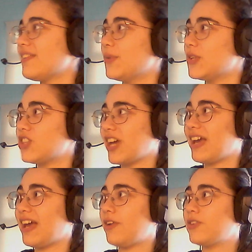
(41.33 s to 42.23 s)
We're
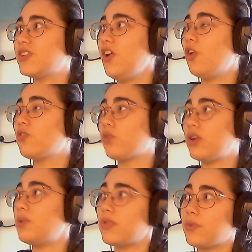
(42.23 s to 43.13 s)
checking out
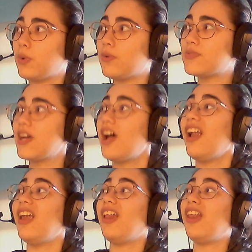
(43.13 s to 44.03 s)
Running with the Wolves
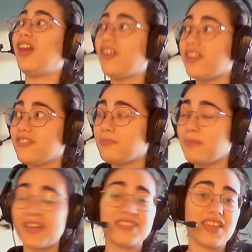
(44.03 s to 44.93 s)
live
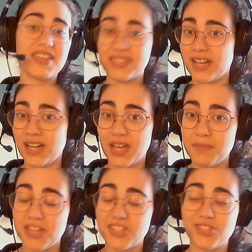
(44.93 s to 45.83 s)
because last
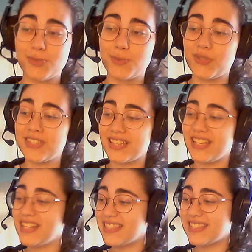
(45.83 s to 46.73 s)
time it just was
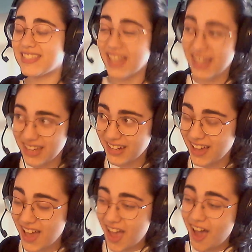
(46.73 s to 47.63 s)

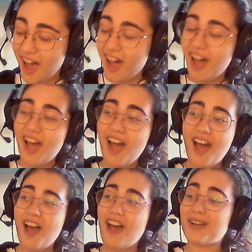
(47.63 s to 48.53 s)
insane.
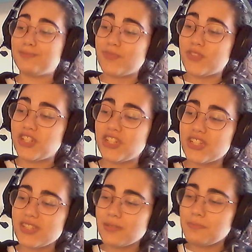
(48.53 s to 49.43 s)
She
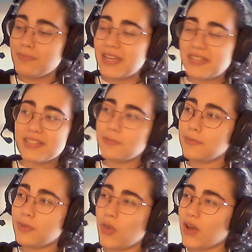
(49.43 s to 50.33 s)
just amazes
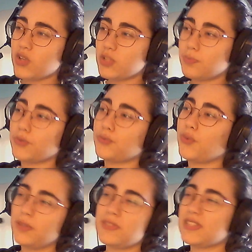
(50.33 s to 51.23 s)
me with how she
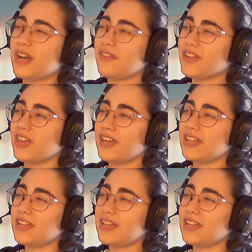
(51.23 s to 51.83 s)
performs and everything.